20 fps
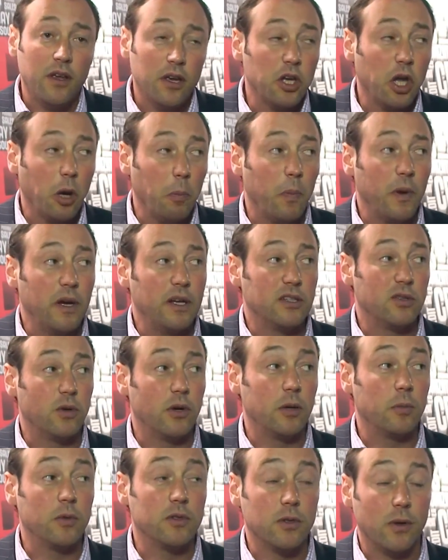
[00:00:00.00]
companies
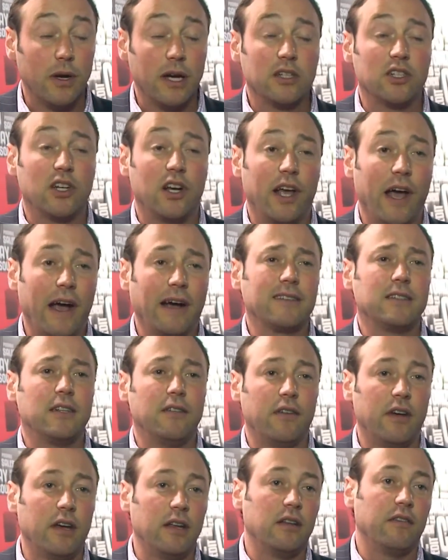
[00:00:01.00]
are able to actually
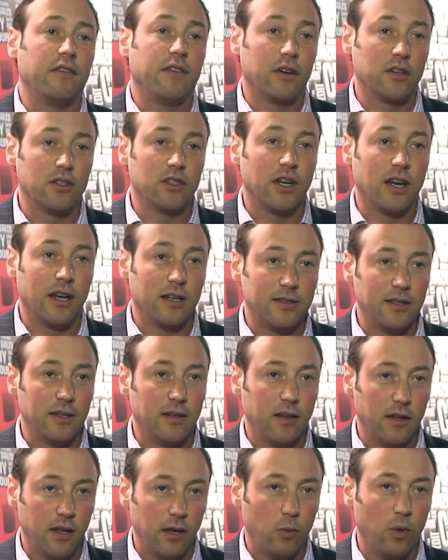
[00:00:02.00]
activate the functionality
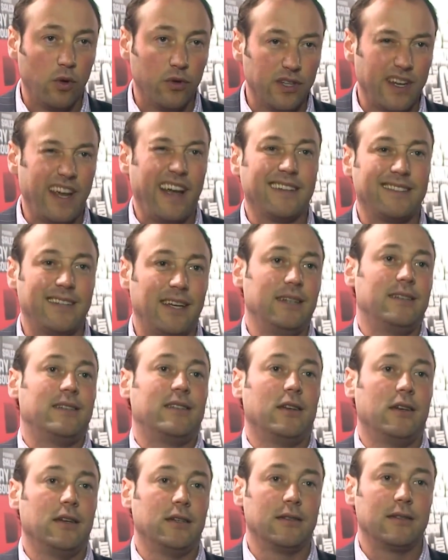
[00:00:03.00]
that they want at a
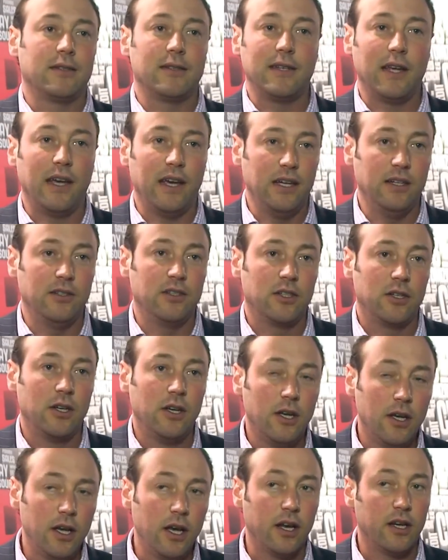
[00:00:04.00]
certain stage.
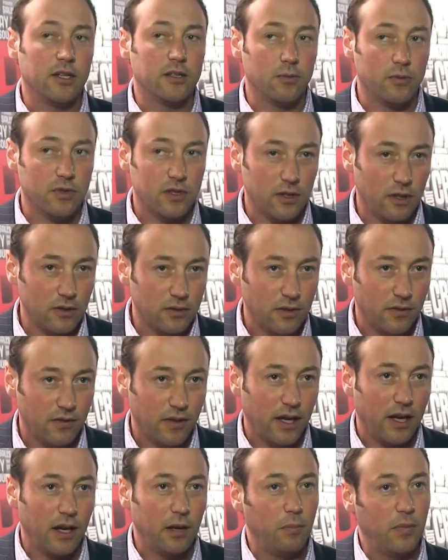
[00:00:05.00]
And as a result of
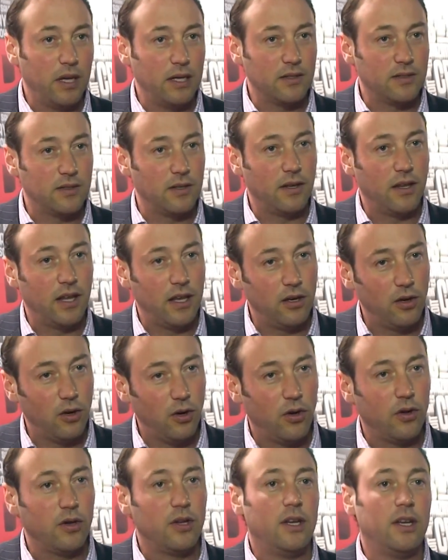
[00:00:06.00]
that, it means that they're
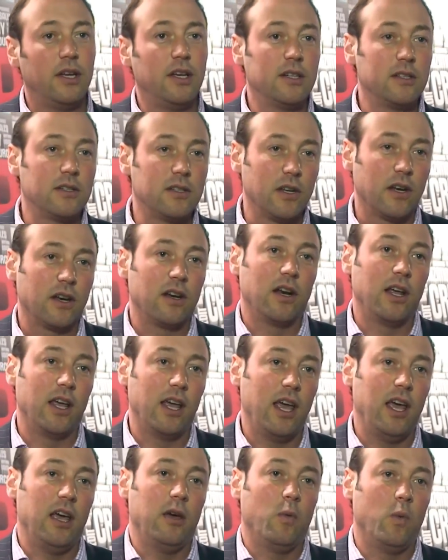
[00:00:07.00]
not suddenly
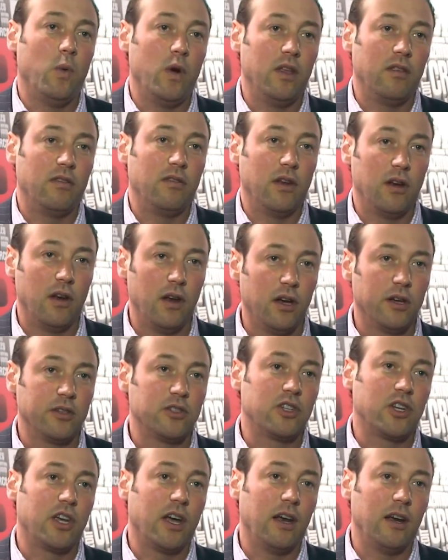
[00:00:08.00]
hit with the
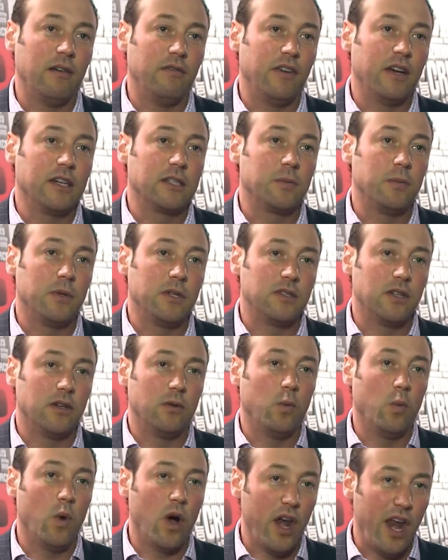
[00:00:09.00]
large-scale investment
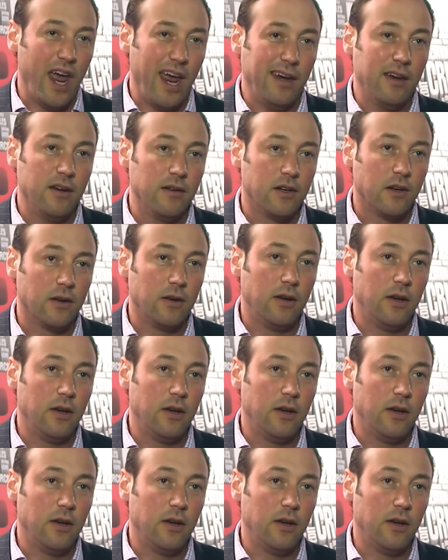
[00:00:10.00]
at one end,